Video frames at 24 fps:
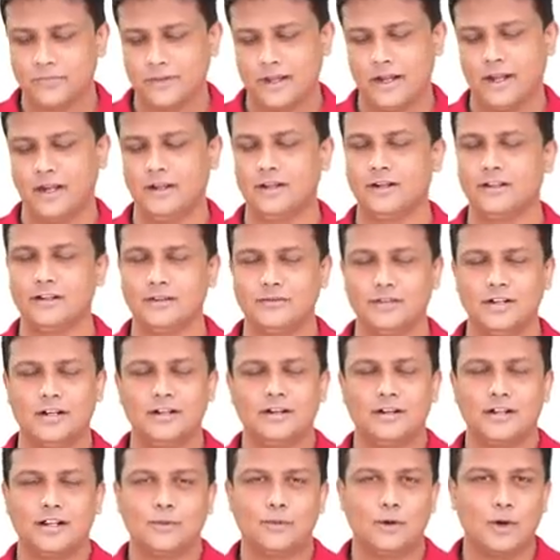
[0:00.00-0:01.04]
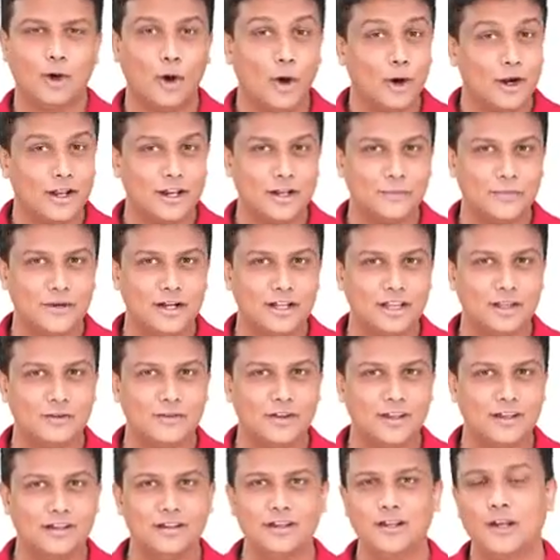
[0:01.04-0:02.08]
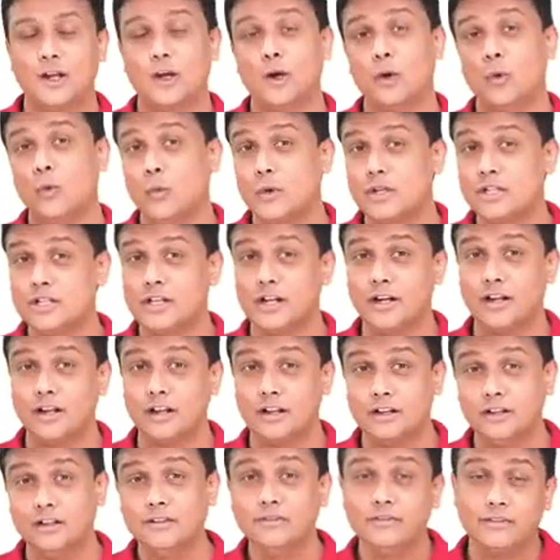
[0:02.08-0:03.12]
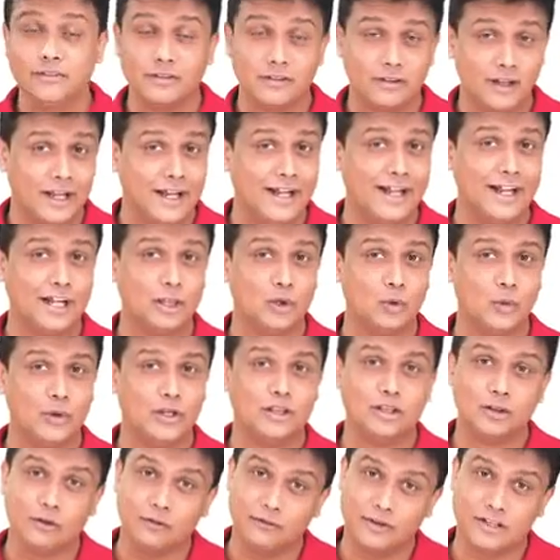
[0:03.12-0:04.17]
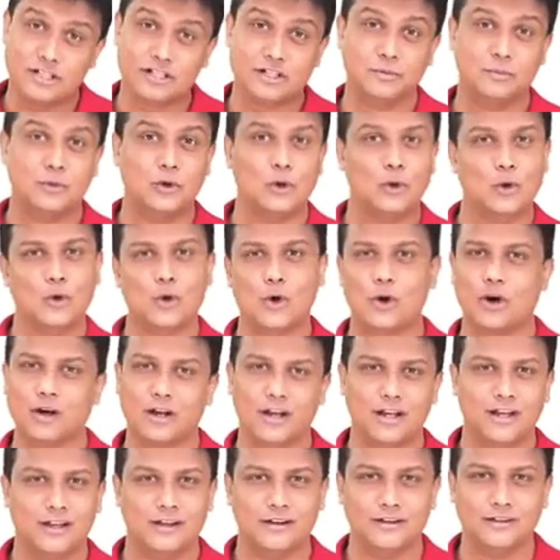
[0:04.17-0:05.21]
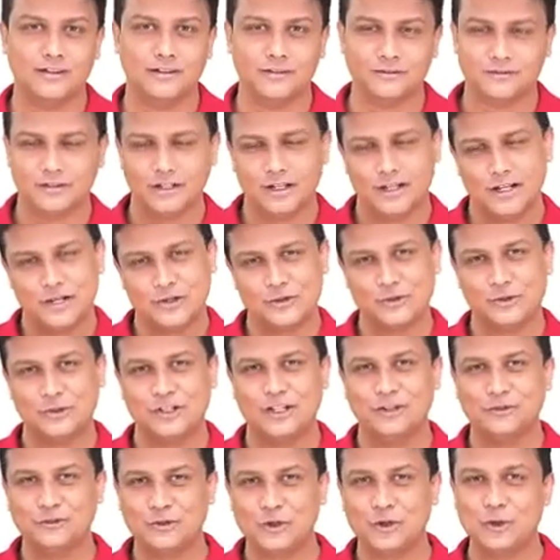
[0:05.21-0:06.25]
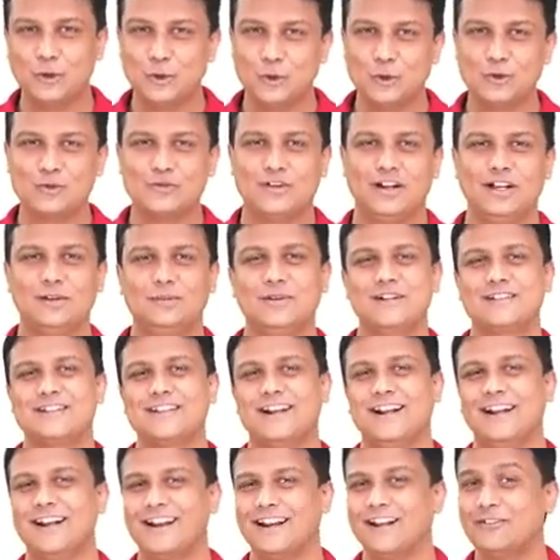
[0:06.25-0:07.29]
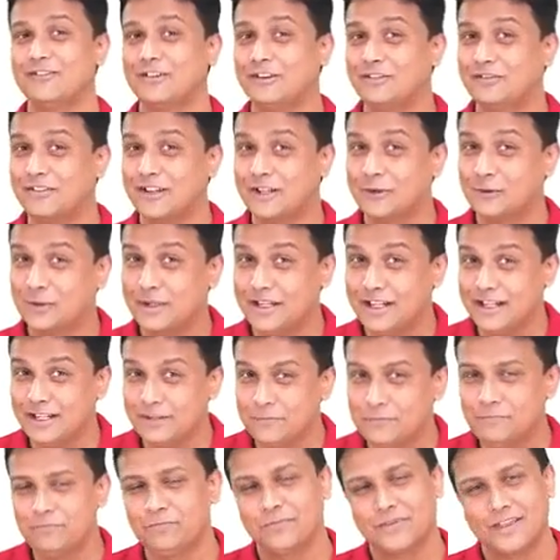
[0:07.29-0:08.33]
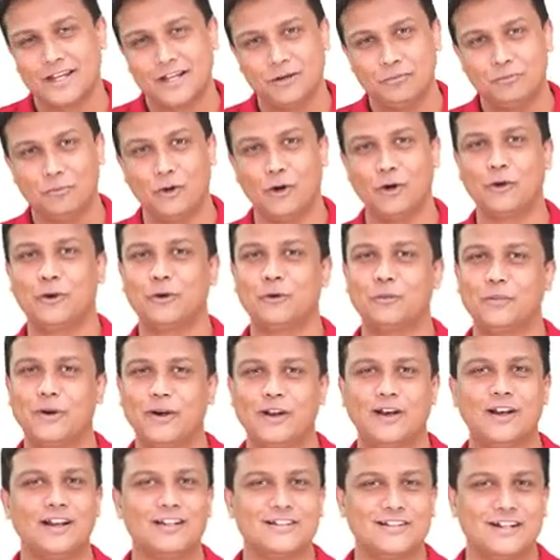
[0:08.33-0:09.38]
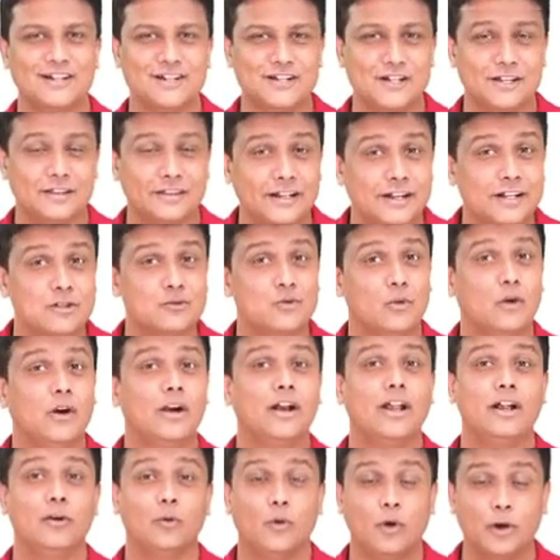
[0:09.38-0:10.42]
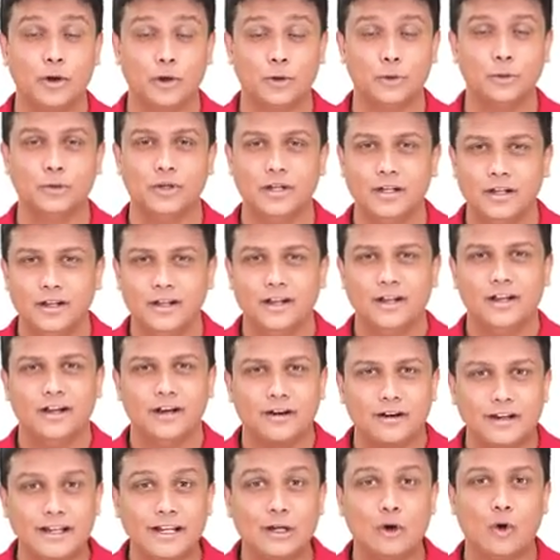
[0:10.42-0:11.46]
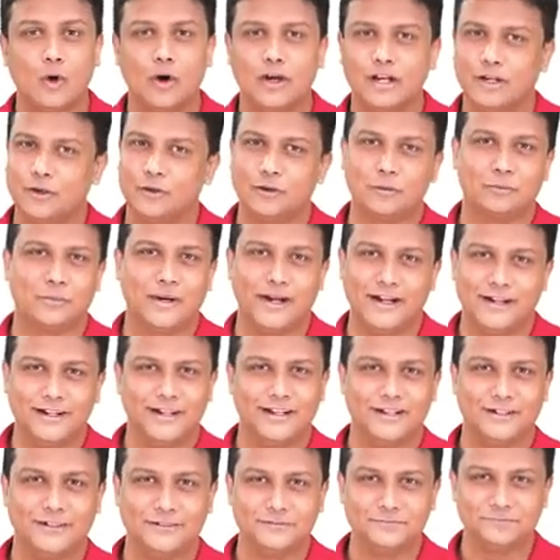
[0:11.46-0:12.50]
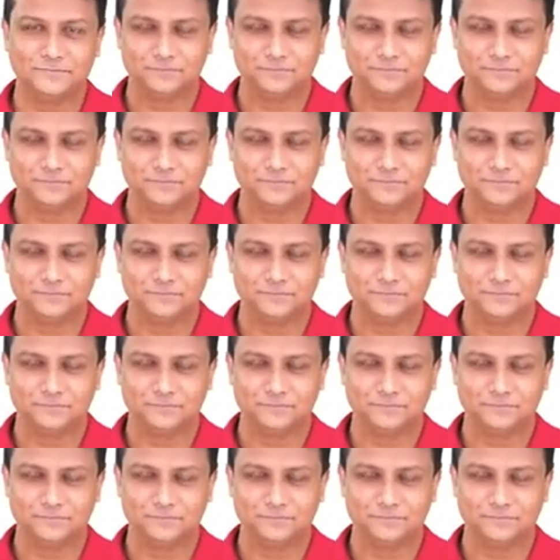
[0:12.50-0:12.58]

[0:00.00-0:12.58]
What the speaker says: And here we are learning about auditory pathway. Which cranial nerve? 8th one, vestibulocochlear nerve. So therefore those fibers are entering from where only? Pontomedullary junction. That is what I want to recall in your mind here.